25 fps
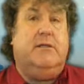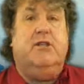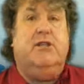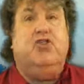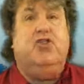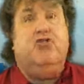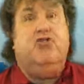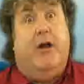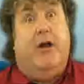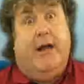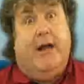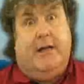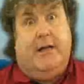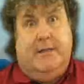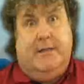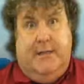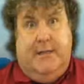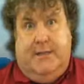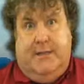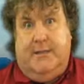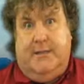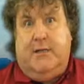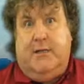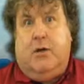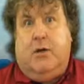
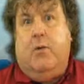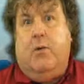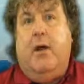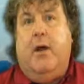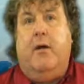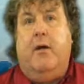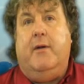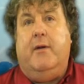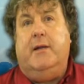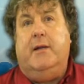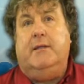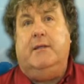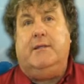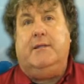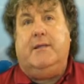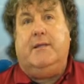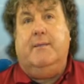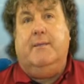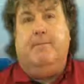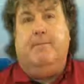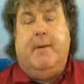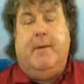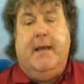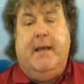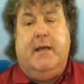distracted as Aquarians
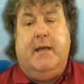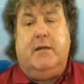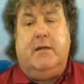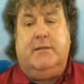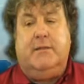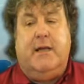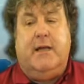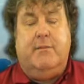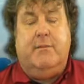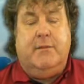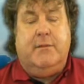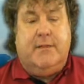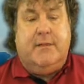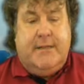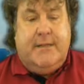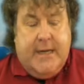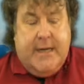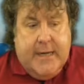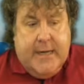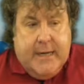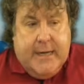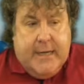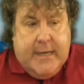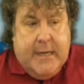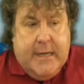can be, because I was
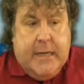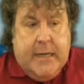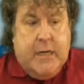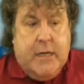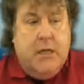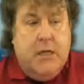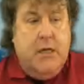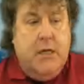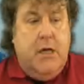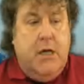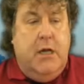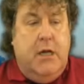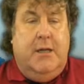thinking